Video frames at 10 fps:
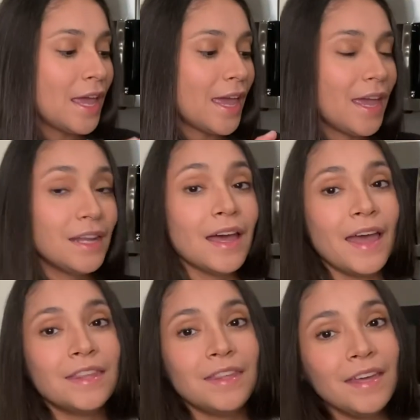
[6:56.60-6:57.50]
and I
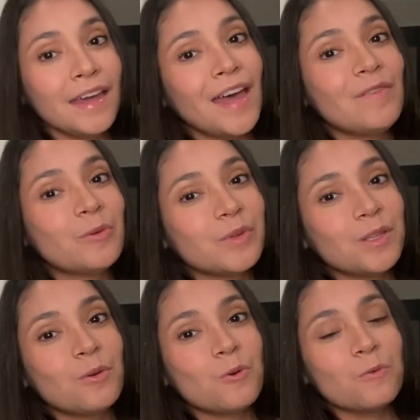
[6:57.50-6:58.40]
think I have a really
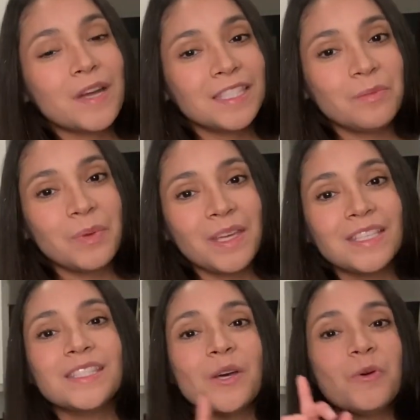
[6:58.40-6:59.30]
cool recipe,
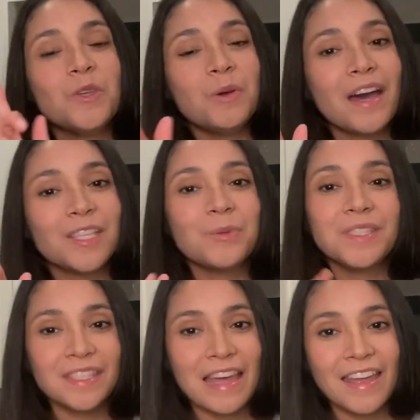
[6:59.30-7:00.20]
so you guys will
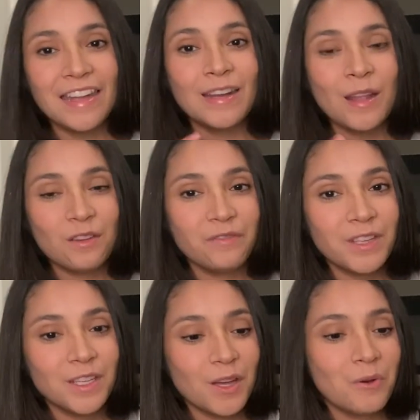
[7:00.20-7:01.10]
see that in another
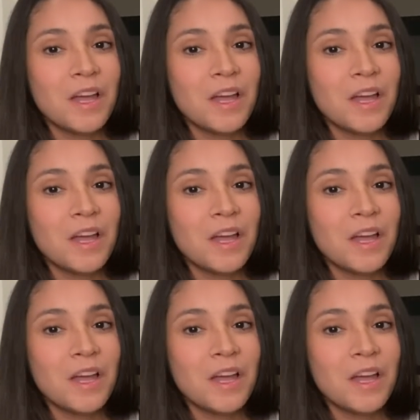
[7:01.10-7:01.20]
video.